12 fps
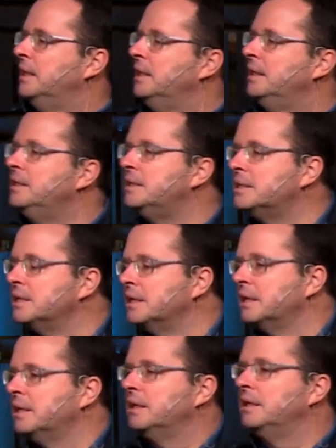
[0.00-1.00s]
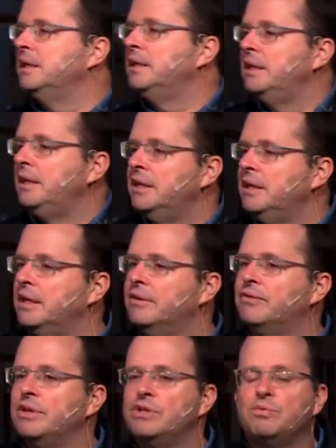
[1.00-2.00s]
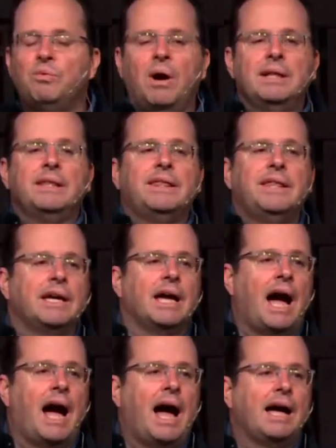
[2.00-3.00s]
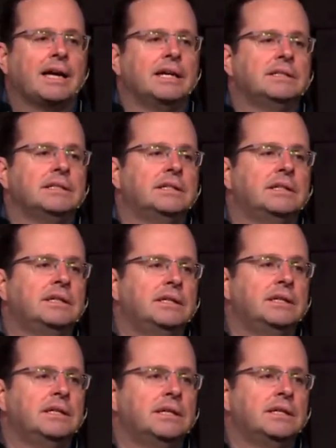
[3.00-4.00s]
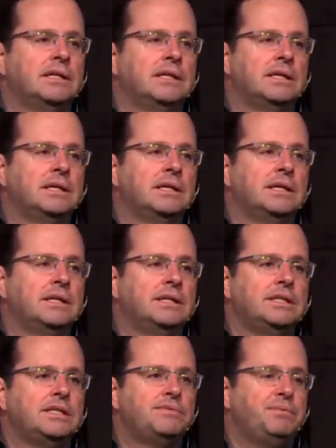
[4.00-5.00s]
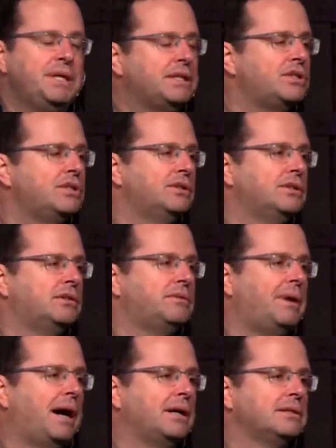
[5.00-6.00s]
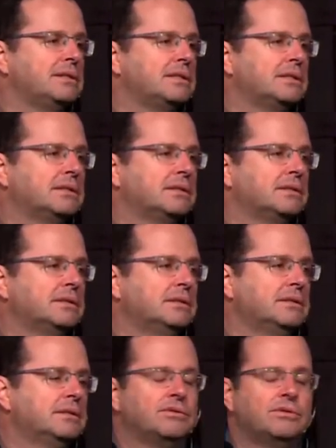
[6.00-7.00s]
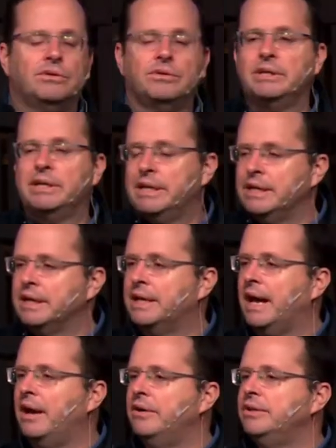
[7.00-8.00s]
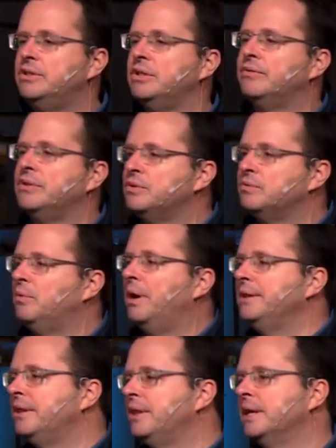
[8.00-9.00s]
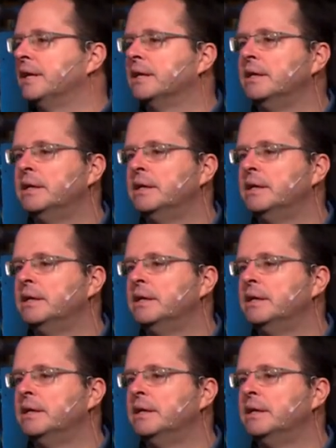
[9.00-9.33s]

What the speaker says: is if there's one thing I can speak to you about, encourage you, if there's one thing